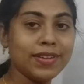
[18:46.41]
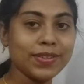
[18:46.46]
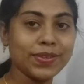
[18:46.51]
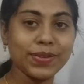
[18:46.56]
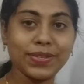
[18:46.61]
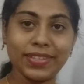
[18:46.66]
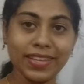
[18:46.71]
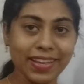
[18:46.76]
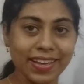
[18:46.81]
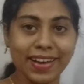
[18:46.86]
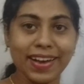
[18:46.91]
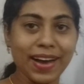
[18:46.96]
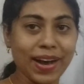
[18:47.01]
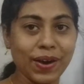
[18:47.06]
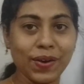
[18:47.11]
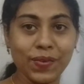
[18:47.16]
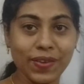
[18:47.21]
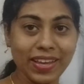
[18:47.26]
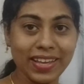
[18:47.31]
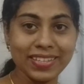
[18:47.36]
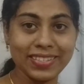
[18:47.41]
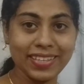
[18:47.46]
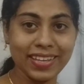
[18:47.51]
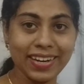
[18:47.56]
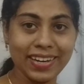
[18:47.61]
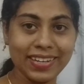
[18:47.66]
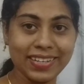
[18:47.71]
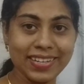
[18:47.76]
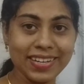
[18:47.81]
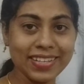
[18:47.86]
So see how
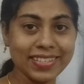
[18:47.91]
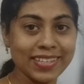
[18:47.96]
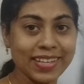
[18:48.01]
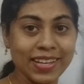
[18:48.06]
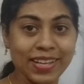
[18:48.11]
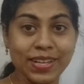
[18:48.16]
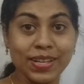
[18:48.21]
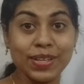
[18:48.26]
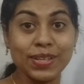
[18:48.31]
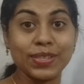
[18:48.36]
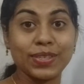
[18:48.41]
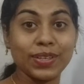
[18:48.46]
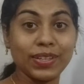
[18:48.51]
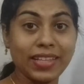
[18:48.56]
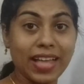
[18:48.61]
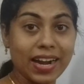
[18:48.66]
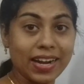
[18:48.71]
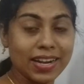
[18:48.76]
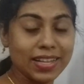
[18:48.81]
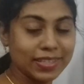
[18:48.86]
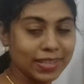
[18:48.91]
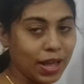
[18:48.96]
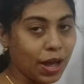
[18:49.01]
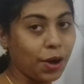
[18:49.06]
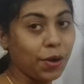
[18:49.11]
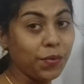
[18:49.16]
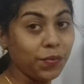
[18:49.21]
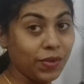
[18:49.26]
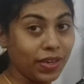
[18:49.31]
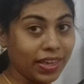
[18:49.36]
easy it is. So that is
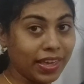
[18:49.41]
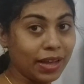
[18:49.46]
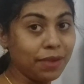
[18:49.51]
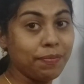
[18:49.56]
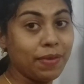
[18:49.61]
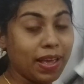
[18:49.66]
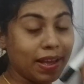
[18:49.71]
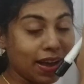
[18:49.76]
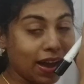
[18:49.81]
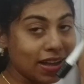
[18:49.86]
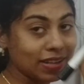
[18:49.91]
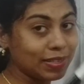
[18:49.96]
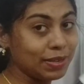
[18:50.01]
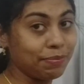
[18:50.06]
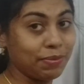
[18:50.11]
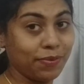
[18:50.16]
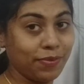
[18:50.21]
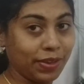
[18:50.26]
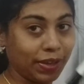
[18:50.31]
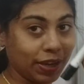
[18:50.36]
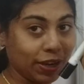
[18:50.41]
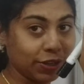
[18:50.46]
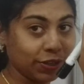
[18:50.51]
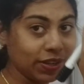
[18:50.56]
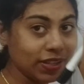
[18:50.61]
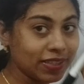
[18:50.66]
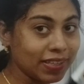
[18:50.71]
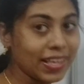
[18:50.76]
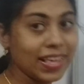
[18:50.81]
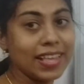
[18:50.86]
how we can make our
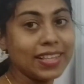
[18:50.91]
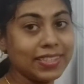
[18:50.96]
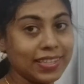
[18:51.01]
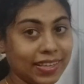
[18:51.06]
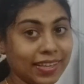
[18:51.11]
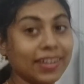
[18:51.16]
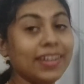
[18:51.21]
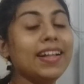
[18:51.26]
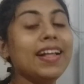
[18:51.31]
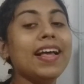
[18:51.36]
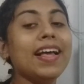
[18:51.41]
simplifications easier.